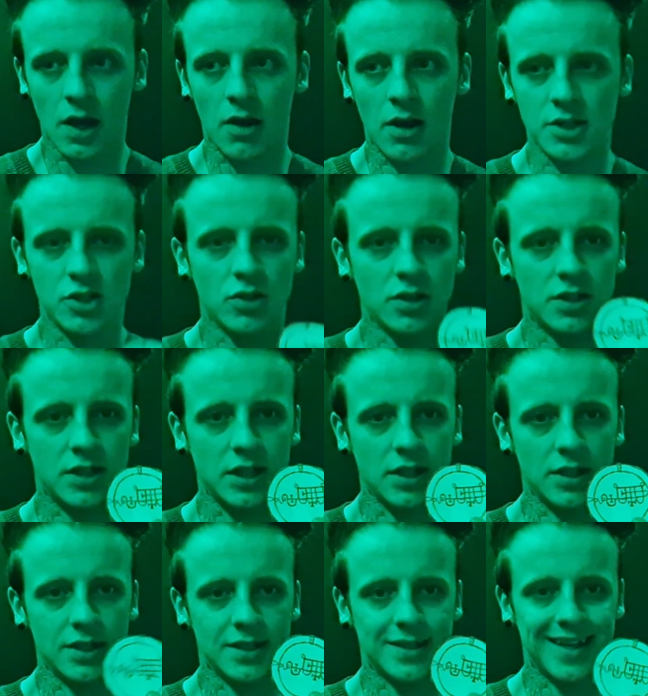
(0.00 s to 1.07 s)
now as you can
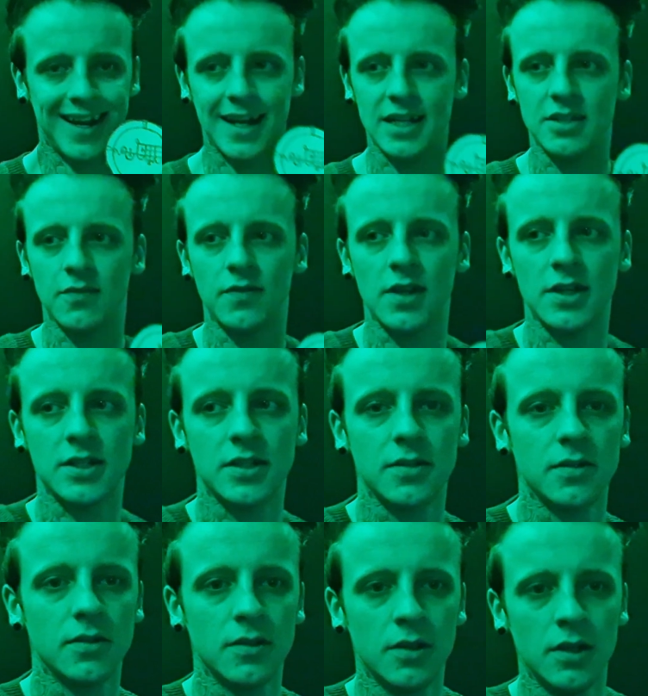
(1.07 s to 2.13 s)
see, the size of
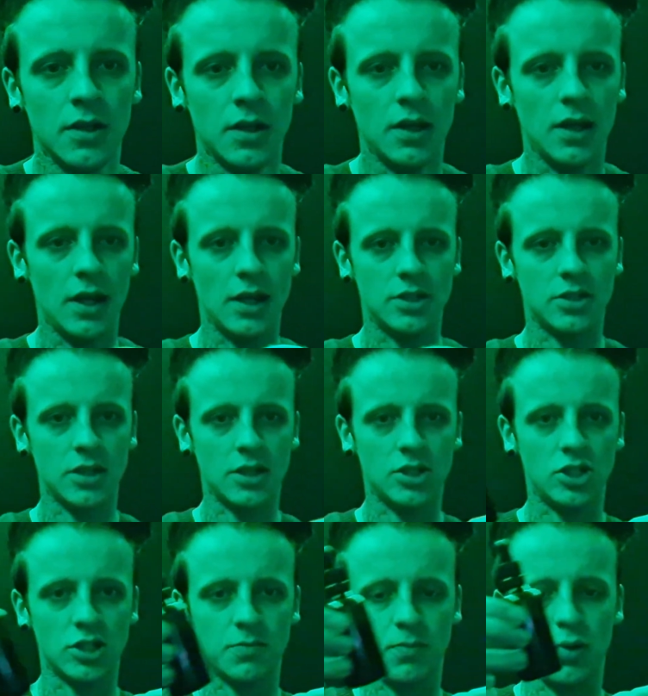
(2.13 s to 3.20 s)
this is
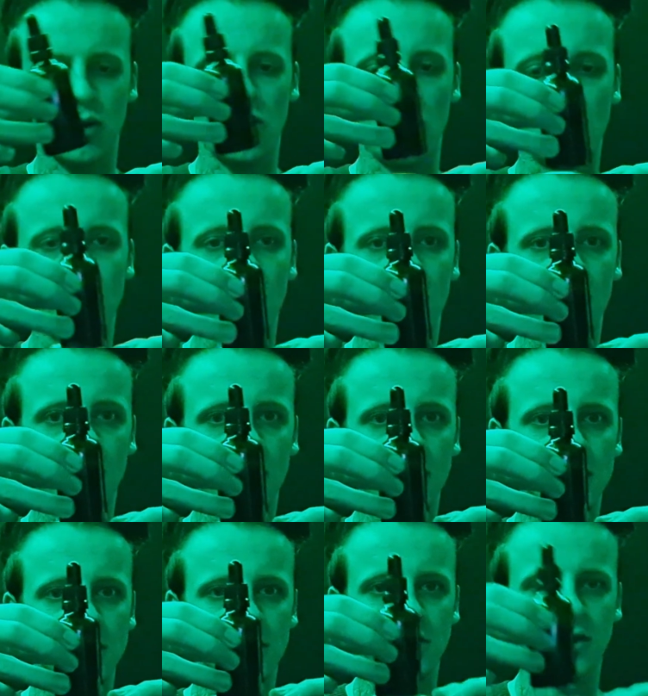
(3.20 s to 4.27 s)
just perfect
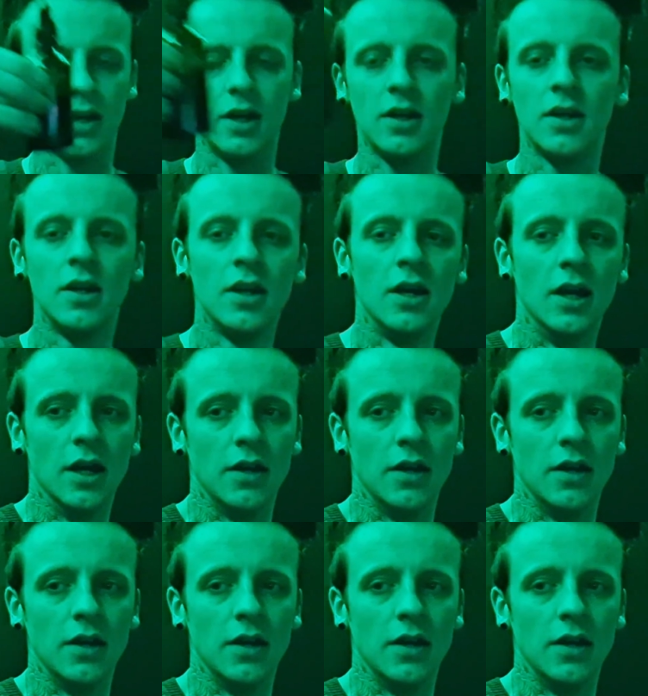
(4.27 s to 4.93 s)
for this, okay?